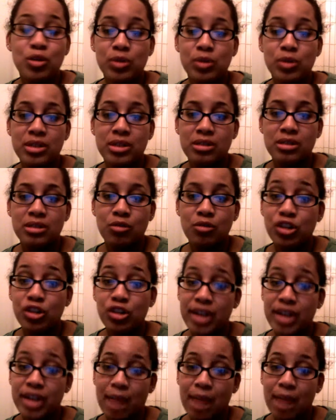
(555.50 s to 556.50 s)
It's crunchy
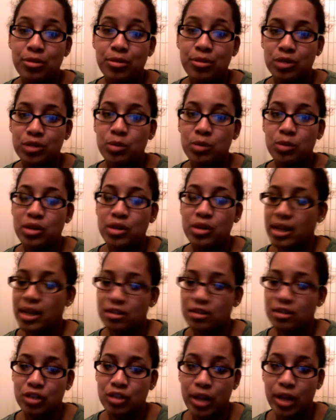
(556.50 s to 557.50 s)
apple, So it smells like
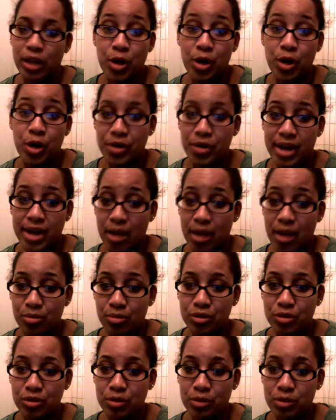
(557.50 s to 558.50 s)
just like green apples.
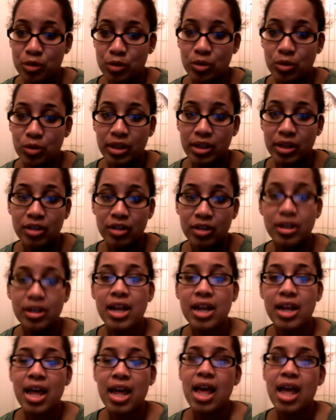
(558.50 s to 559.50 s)
It smells really good
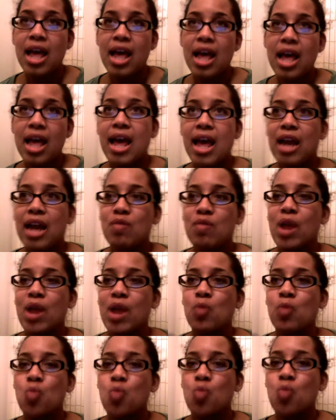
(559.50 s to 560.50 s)
and then when I
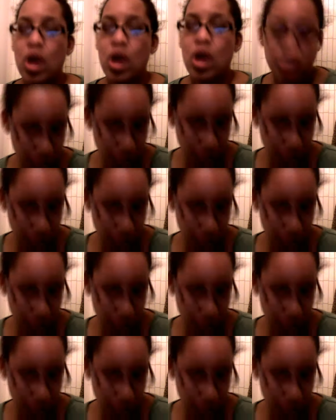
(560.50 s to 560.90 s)
washed it